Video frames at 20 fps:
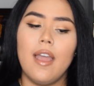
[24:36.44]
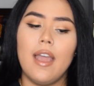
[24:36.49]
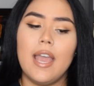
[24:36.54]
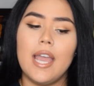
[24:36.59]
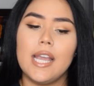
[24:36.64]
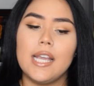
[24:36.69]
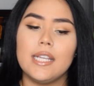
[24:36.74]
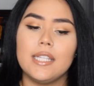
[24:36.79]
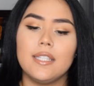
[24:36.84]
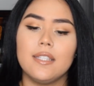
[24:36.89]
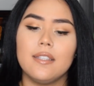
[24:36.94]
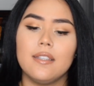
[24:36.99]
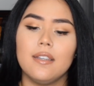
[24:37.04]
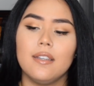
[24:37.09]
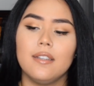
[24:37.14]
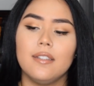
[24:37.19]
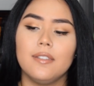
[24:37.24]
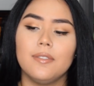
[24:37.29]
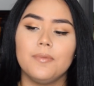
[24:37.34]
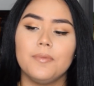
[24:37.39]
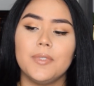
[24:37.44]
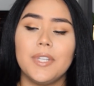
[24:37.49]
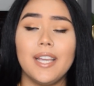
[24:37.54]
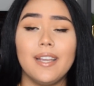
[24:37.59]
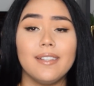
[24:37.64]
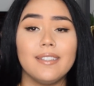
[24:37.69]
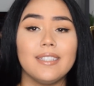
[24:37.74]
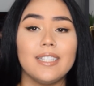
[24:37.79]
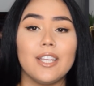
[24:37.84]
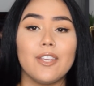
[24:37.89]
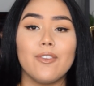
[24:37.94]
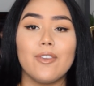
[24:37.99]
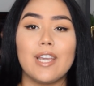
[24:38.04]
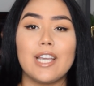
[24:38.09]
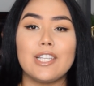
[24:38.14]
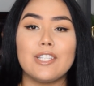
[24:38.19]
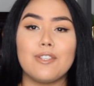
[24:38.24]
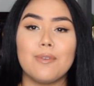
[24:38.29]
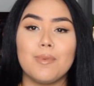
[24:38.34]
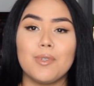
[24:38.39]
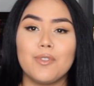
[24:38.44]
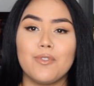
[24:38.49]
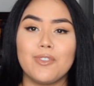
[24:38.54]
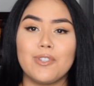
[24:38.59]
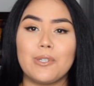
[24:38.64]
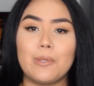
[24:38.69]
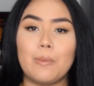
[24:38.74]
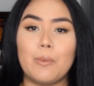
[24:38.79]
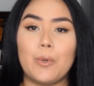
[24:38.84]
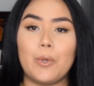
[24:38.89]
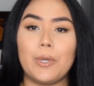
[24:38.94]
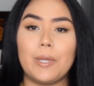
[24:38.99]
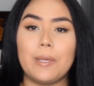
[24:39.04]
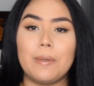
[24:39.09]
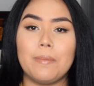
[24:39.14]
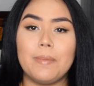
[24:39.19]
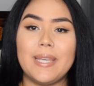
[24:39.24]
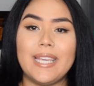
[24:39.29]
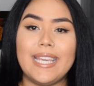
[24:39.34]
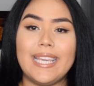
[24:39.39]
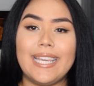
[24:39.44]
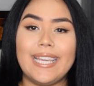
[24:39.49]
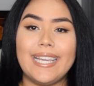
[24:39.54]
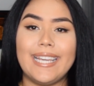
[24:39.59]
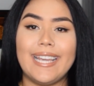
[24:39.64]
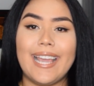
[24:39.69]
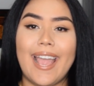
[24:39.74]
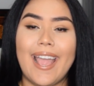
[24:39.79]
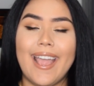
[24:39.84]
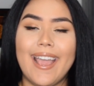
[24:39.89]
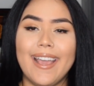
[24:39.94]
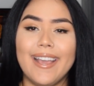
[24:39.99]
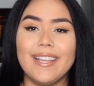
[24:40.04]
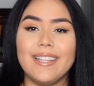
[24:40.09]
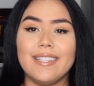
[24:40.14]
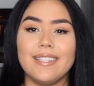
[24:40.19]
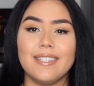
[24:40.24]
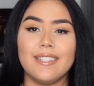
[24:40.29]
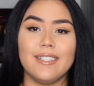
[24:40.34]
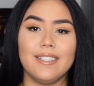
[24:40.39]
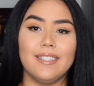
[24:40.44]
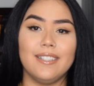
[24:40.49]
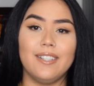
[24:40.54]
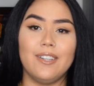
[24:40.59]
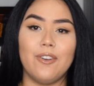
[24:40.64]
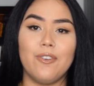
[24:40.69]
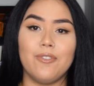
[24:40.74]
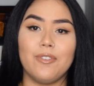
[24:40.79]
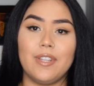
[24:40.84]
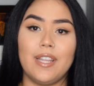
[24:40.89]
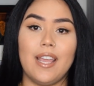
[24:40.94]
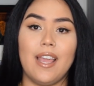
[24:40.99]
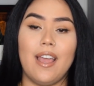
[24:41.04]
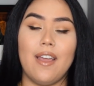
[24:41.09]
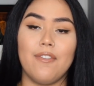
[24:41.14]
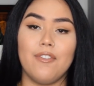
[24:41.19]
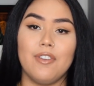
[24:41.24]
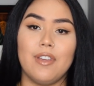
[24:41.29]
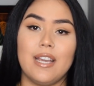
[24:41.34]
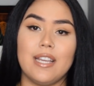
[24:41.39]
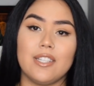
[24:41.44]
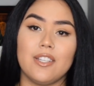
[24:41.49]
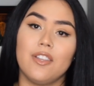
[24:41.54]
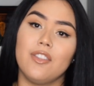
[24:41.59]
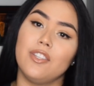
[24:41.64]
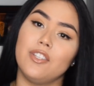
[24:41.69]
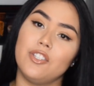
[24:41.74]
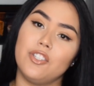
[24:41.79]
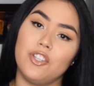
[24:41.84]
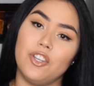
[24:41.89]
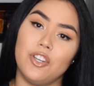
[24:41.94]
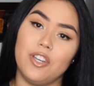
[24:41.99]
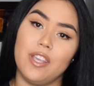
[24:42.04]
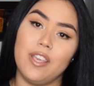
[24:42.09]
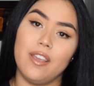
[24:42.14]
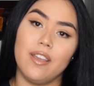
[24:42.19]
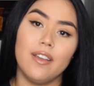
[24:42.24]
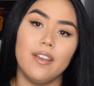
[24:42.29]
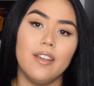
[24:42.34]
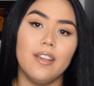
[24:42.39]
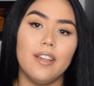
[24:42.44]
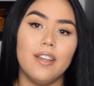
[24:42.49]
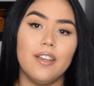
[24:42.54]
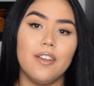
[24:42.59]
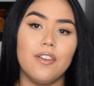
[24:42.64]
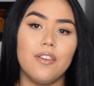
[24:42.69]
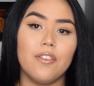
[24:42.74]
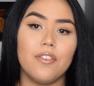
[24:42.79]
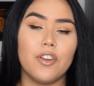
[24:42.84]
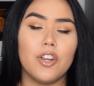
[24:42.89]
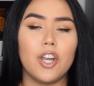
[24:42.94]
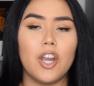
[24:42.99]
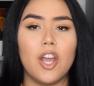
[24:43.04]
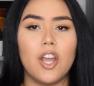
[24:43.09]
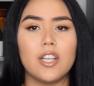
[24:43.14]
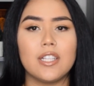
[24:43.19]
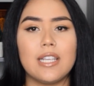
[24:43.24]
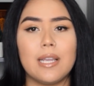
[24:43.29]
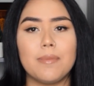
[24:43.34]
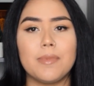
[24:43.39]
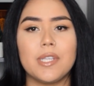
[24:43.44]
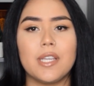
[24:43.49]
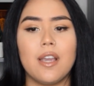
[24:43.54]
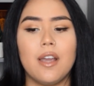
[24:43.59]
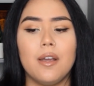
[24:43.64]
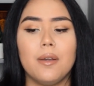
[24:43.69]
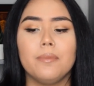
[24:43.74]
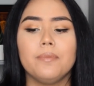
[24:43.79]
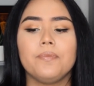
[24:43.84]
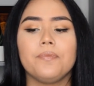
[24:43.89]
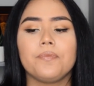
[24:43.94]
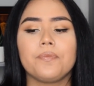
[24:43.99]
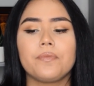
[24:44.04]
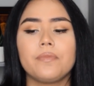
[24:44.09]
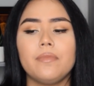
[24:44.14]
And yeah, thank you guys so much for supporting me, and hopefully I have you guys on this journey for a long time to come.